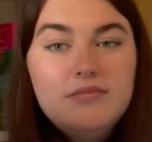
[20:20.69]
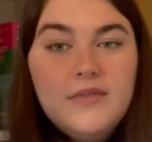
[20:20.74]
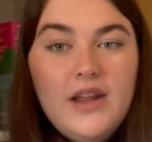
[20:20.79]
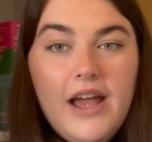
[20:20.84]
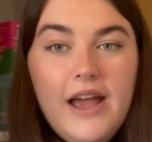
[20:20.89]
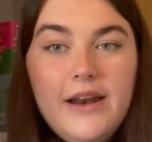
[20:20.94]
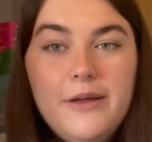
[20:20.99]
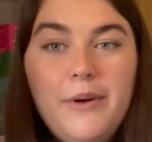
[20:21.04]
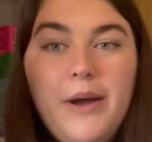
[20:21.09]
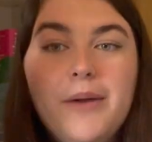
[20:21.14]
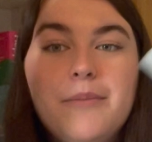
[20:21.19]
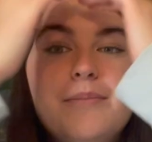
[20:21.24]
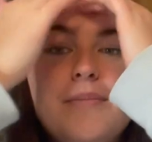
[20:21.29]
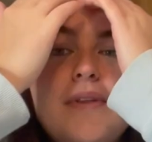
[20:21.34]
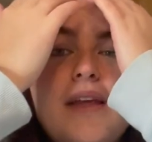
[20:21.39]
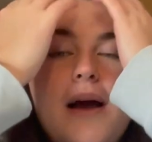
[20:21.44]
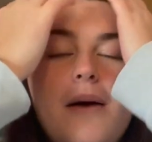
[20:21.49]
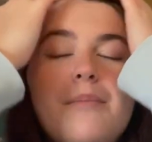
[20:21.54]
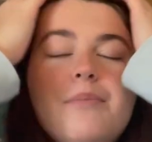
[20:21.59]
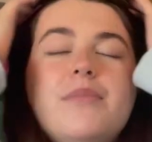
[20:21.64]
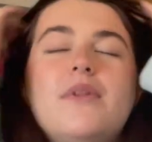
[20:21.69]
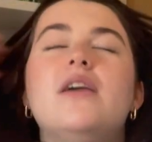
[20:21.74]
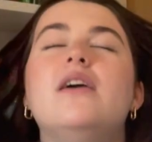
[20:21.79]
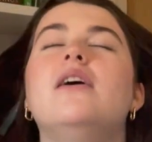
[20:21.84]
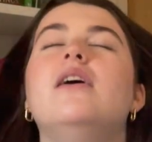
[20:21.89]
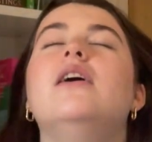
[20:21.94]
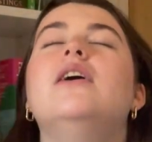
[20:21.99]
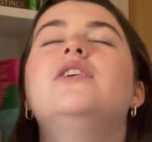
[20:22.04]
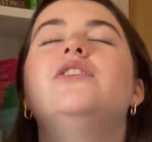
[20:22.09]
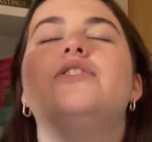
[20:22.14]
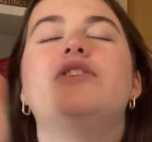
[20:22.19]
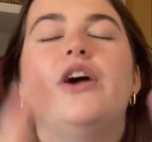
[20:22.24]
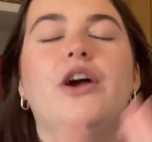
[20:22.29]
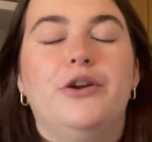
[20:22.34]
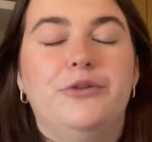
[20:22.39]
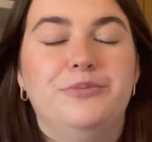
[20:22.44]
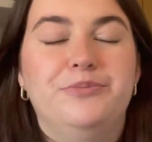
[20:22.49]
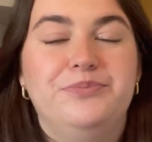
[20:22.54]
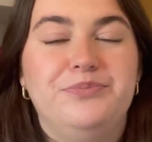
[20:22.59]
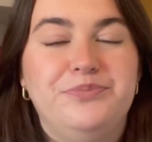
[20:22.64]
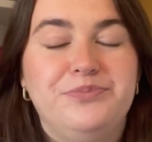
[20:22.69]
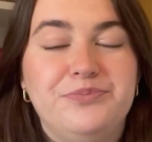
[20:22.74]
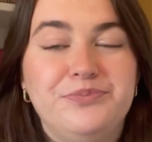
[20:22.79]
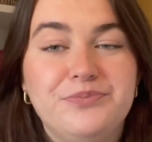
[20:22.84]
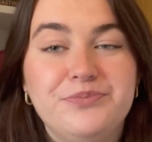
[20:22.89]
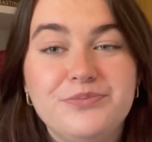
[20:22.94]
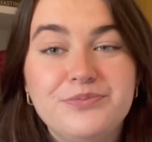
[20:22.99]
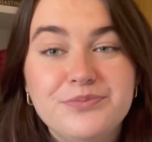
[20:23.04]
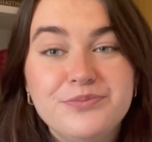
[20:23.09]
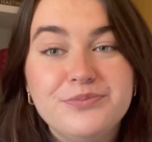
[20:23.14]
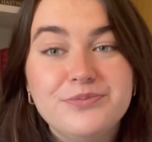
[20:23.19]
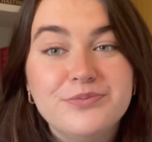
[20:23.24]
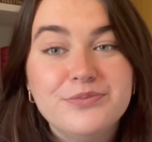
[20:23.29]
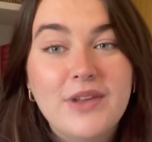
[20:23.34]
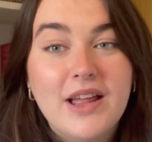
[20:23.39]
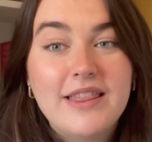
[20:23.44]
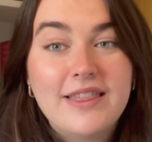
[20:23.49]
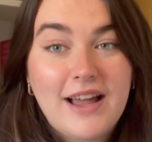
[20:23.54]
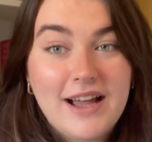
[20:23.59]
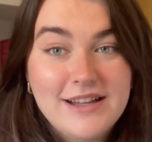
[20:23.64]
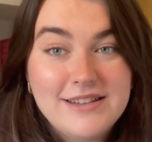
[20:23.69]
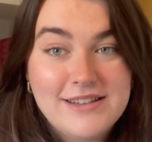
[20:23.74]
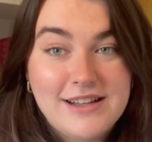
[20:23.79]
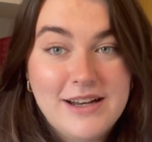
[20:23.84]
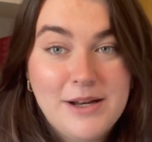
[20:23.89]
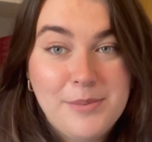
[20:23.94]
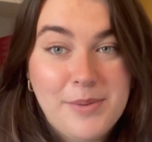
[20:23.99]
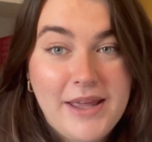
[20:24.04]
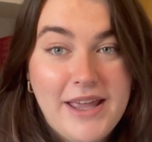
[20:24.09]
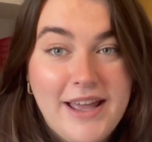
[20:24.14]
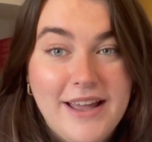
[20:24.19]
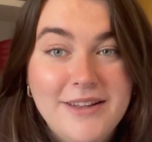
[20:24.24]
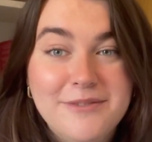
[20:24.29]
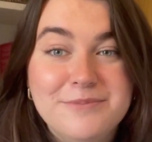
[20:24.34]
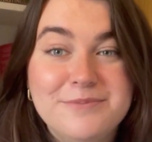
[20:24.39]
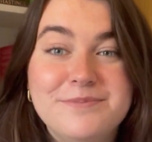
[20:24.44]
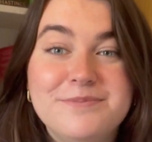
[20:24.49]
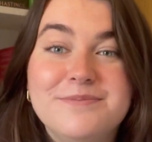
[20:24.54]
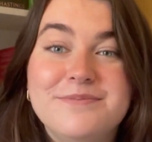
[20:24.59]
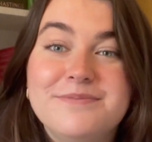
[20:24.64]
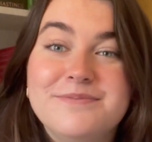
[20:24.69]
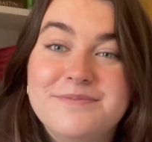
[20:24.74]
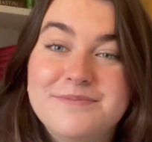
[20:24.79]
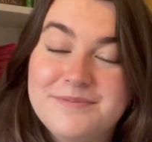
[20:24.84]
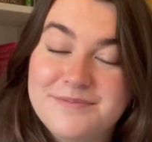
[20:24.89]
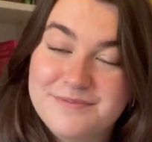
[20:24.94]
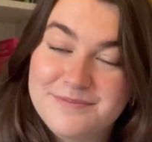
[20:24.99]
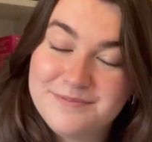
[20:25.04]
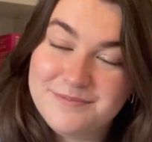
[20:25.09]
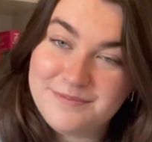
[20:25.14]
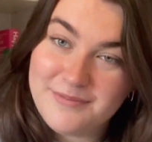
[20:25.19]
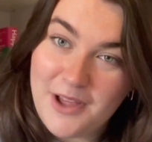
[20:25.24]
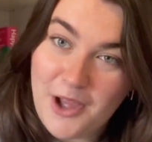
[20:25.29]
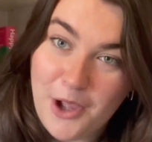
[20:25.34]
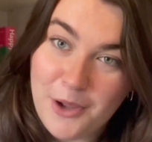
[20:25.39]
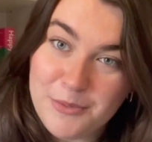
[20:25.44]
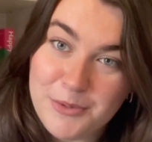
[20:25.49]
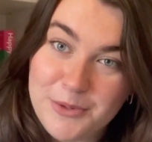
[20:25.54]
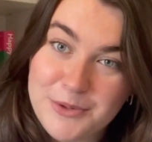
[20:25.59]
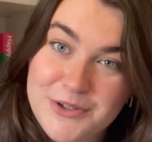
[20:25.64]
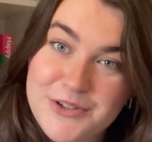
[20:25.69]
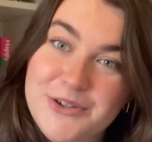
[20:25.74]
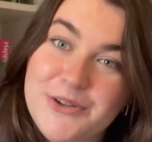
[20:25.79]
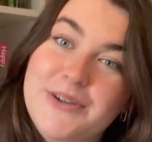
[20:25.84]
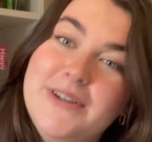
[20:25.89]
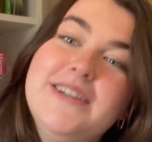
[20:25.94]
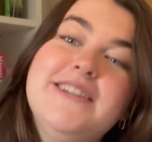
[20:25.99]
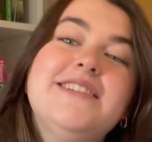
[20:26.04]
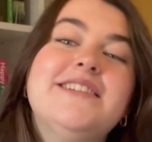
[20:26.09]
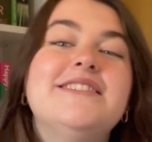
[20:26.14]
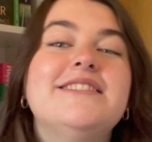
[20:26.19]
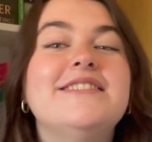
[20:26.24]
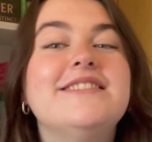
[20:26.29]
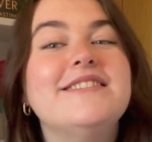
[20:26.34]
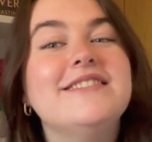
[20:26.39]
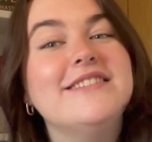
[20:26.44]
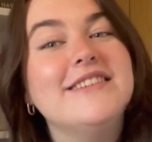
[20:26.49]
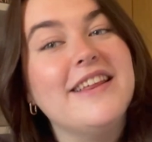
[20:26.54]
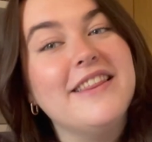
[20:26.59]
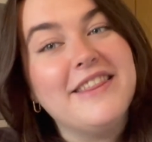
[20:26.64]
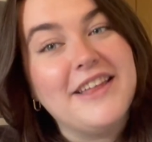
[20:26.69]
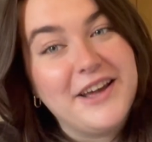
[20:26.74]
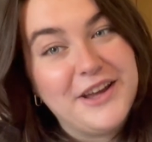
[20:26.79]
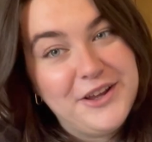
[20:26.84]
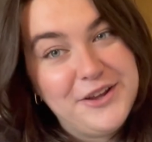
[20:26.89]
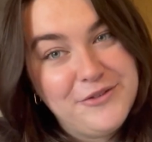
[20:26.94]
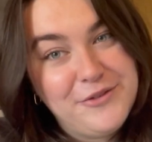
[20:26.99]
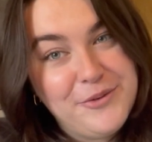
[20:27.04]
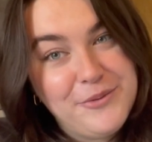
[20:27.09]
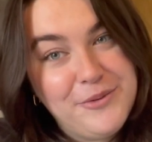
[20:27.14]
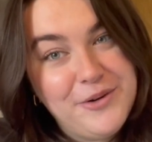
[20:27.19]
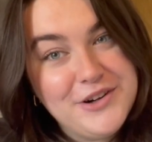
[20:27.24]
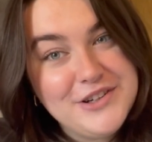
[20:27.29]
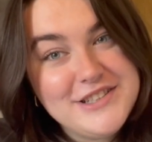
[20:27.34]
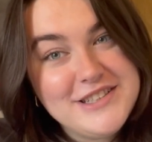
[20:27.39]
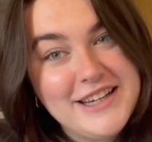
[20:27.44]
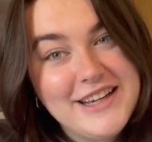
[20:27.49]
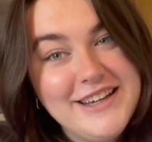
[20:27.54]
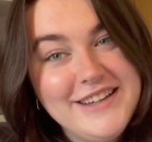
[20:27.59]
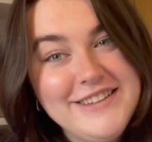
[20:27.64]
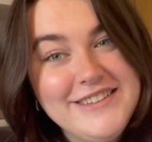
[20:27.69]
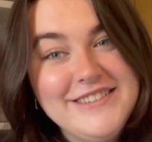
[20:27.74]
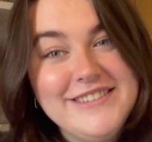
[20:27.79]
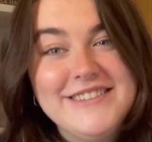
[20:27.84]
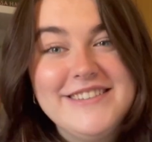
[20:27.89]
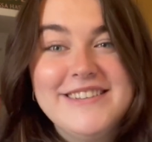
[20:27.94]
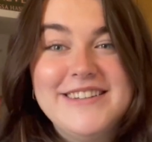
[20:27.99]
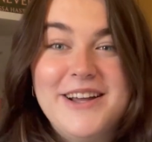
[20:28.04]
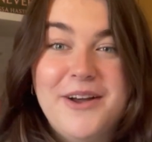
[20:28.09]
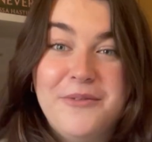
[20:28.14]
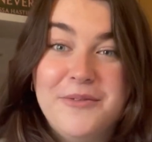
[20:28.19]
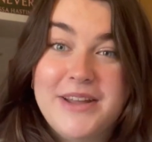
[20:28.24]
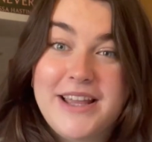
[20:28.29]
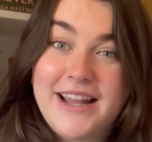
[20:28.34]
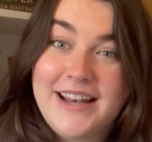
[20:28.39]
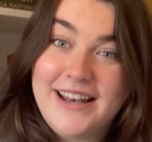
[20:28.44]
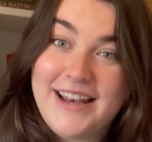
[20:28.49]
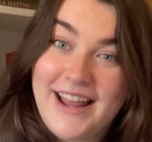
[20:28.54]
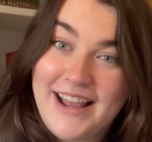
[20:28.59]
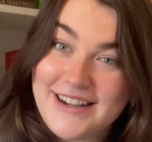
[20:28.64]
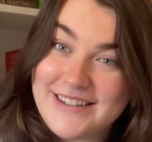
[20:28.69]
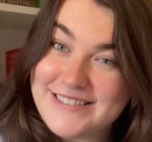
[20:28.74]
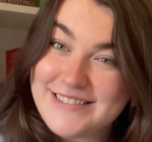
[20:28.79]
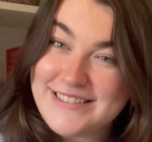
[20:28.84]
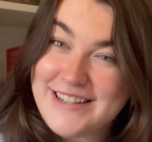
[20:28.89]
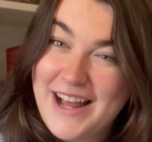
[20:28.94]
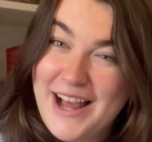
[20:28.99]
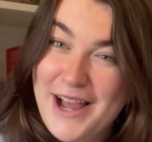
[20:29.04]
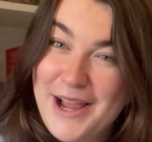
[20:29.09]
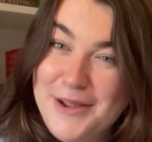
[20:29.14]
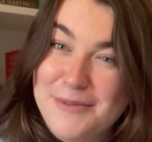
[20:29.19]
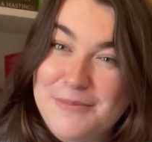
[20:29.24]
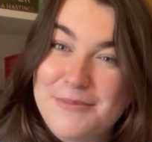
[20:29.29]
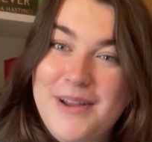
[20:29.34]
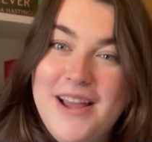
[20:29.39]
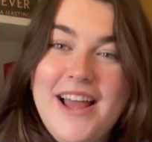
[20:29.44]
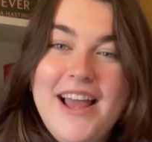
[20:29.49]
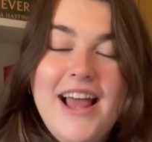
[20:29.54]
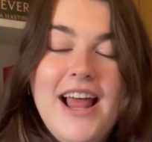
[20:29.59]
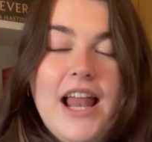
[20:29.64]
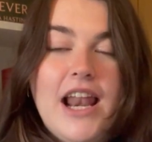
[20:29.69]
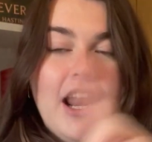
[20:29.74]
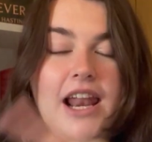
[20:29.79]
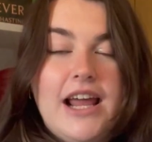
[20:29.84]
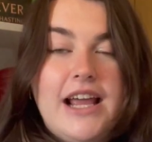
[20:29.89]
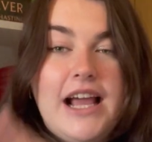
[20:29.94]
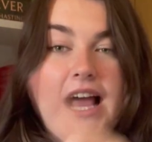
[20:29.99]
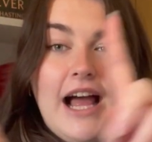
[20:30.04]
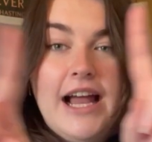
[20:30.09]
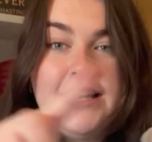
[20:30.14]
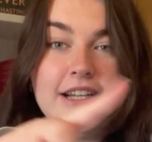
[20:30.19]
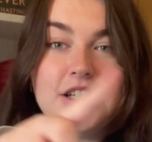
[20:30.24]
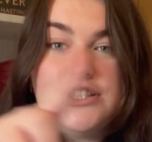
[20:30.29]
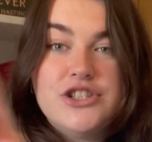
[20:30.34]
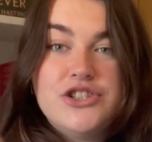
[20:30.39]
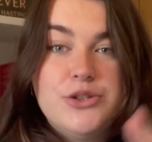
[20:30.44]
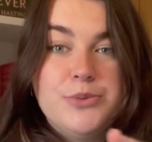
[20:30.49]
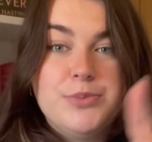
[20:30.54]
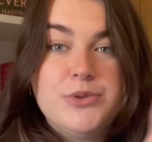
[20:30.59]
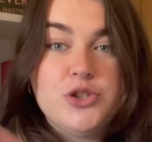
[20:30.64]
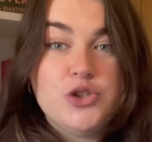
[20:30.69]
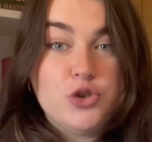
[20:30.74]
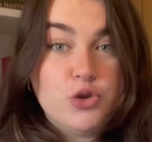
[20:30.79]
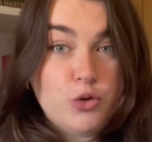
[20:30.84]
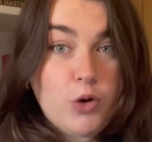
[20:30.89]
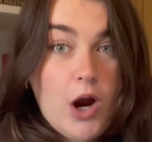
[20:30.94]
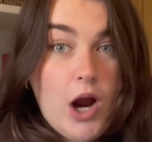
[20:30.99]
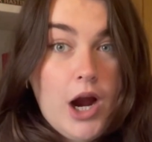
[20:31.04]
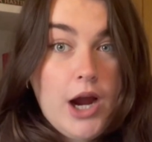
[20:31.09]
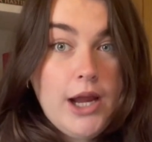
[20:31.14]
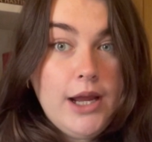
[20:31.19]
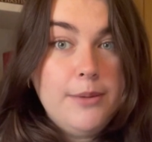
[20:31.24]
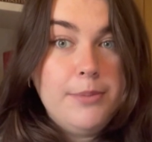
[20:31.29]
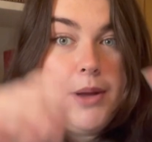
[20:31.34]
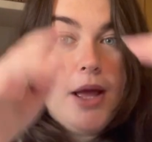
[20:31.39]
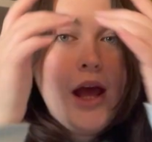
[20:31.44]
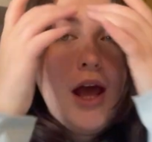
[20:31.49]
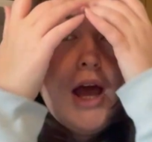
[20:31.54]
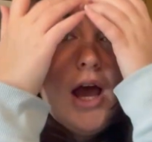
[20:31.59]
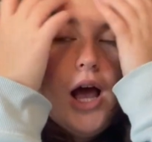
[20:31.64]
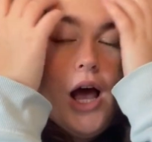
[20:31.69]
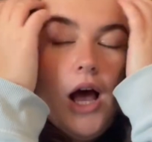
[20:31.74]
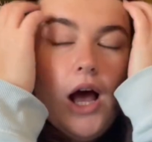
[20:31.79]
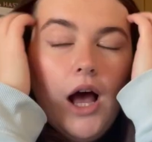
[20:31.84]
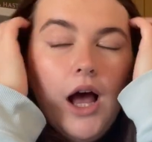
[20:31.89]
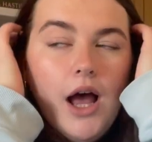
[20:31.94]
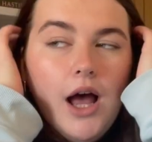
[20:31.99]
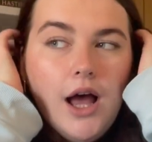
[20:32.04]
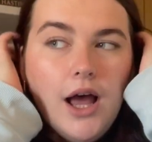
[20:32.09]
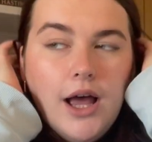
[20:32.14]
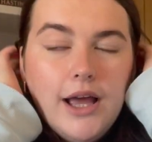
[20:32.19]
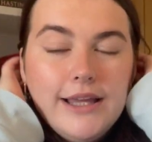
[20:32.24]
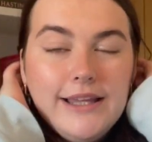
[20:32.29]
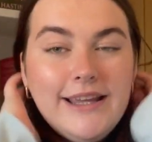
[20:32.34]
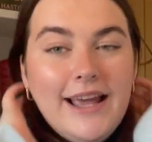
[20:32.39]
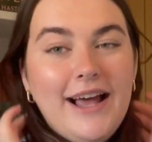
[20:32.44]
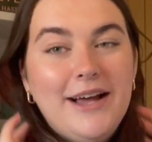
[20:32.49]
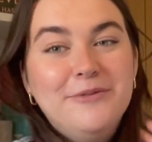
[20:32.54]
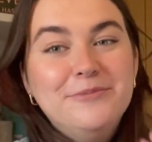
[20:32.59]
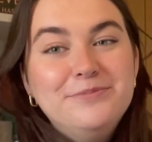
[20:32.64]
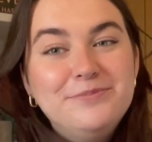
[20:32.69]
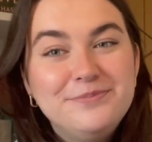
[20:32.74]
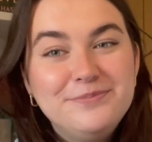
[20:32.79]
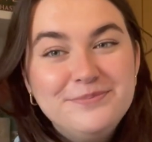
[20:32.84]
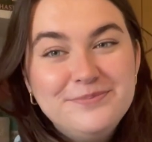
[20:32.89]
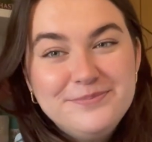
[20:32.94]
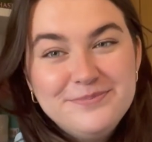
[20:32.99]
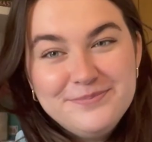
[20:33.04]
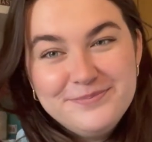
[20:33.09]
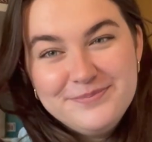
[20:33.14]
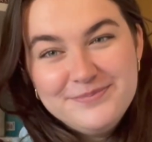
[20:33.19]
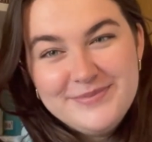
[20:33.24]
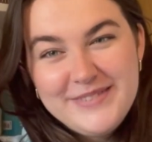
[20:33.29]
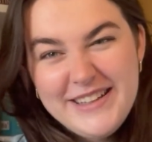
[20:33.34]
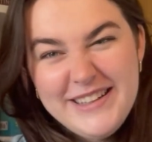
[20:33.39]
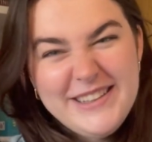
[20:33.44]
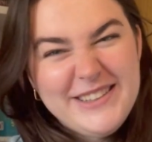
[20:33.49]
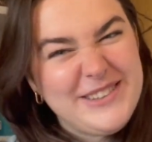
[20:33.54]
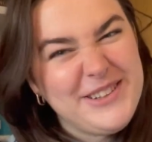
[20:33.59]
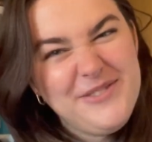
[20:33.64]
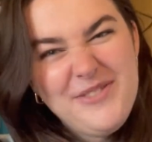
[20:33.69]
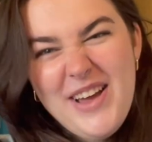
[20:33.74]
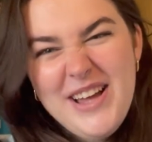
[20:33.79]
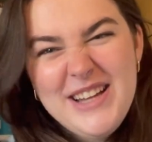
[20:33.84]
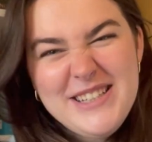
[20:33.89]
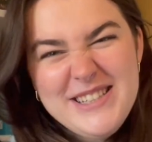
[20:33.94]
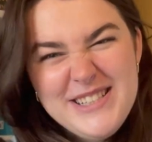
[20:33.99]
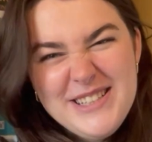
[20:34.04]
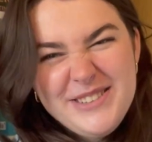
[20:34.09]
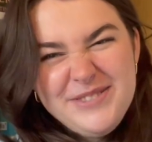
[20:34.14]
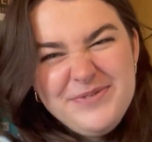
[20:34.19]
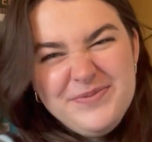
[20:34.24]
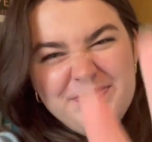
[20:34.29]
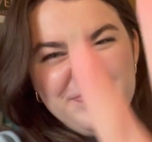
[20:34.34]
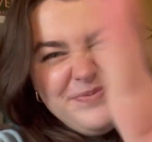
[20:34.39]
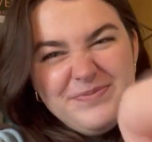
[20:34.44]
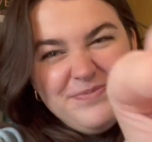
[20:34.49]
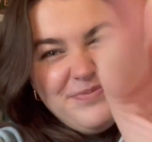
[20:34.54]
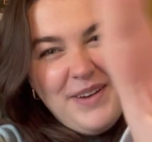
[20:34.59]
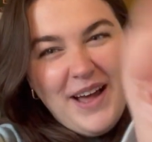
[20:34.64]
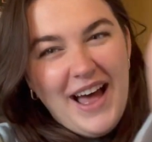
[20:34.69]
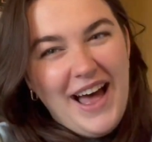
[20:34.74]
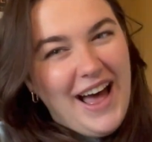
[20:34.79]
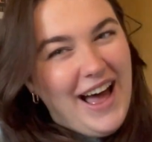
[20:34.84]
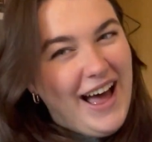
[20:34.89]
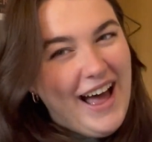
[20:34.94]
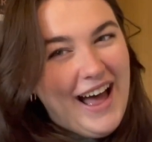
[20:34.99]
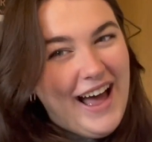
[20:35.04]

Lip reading: Anyway, yeah. So that is going to be it. I hope you enjoyed. Thank you for watching. Come again next time. Like and subscribe. Yeah. Thank you so much. Bye.